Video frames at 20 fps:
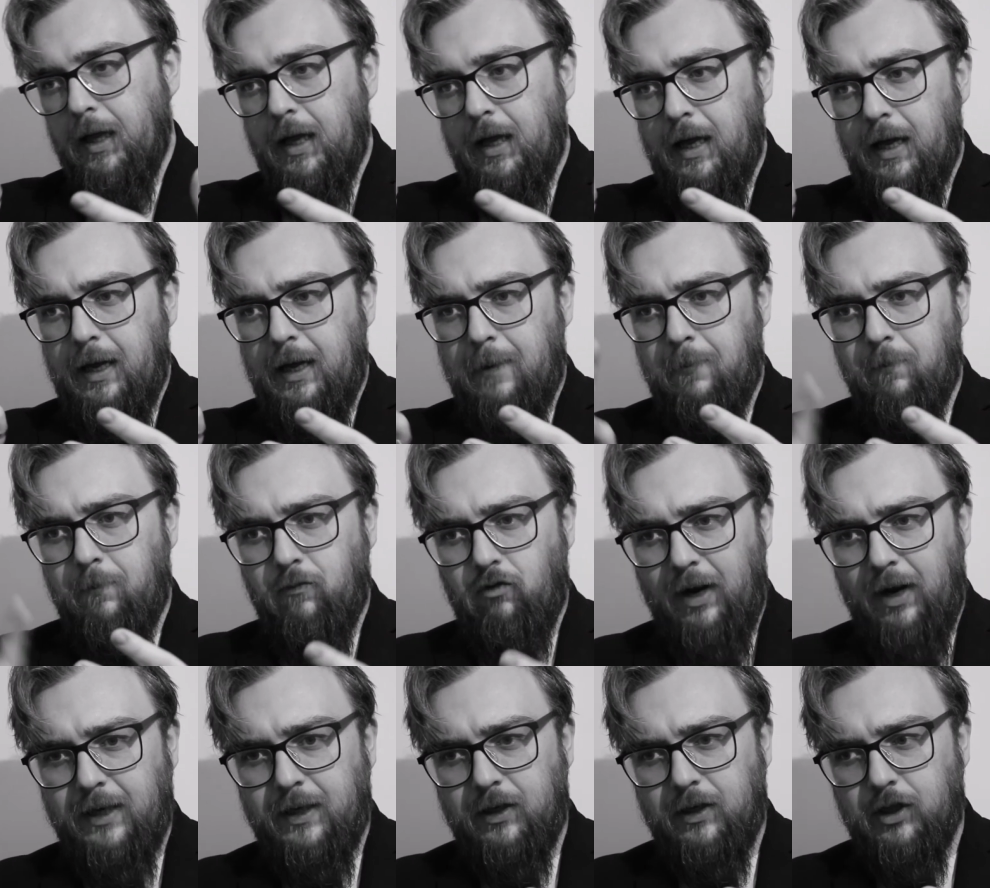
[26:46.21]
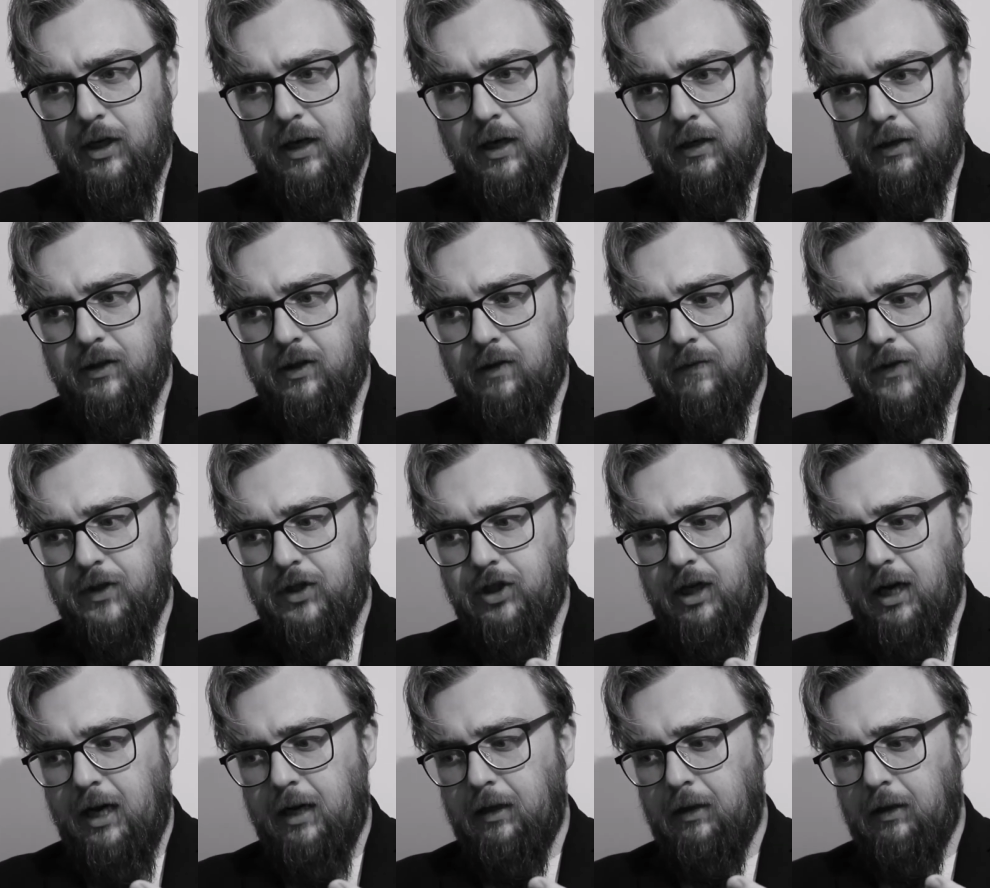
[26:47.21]
writing journals on this
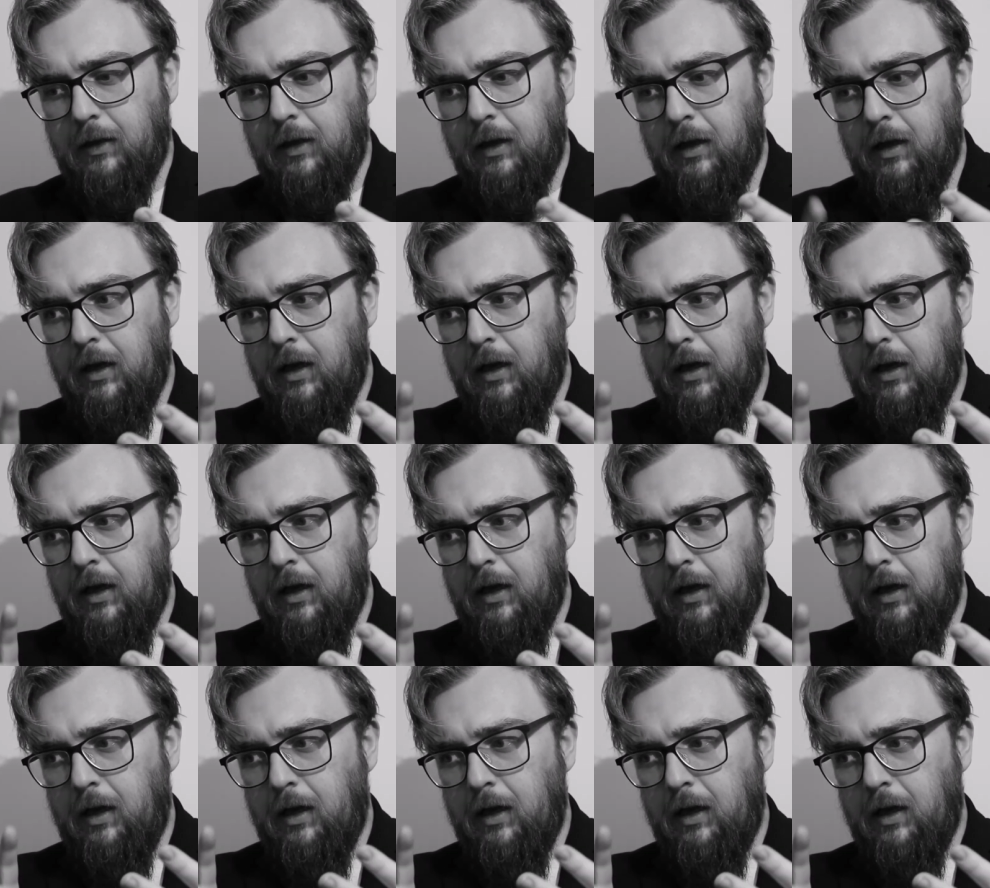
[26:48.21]
channel.